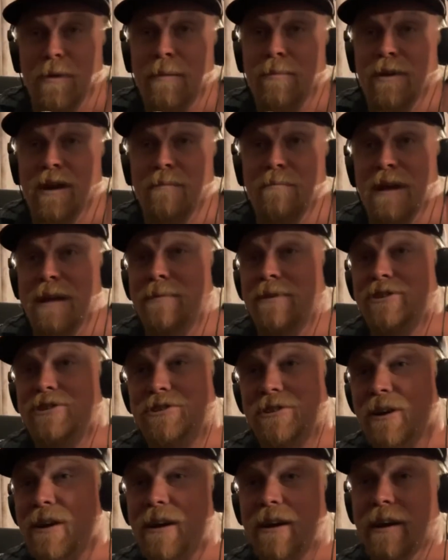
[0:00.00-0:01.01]
might put on Baby
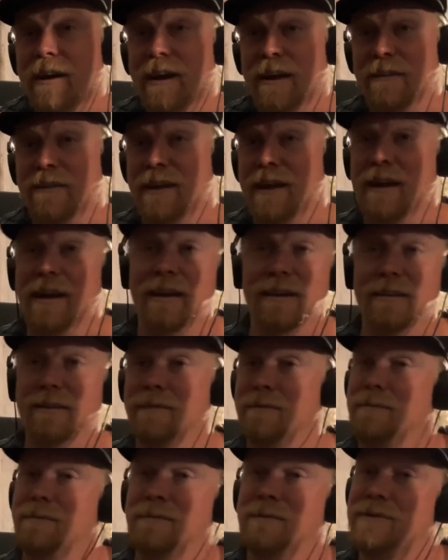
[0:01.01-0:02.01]
Shark, and
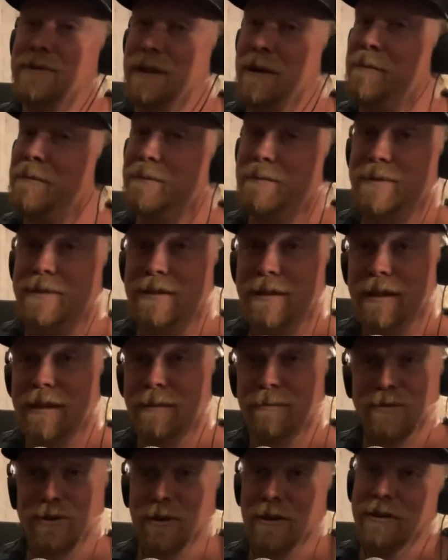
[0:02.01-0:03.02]
then some
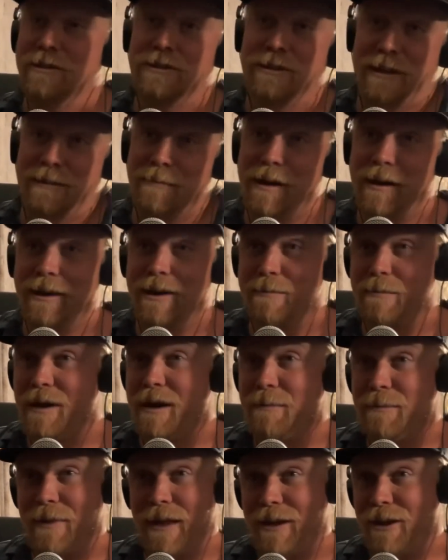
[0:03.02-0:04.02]
sick shark shit might come
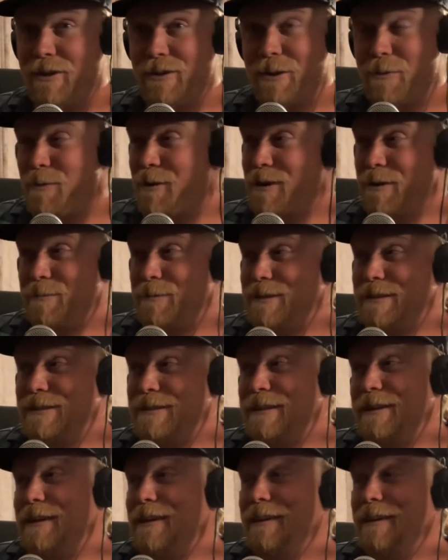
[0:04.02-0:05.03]
up that you don't want them to see.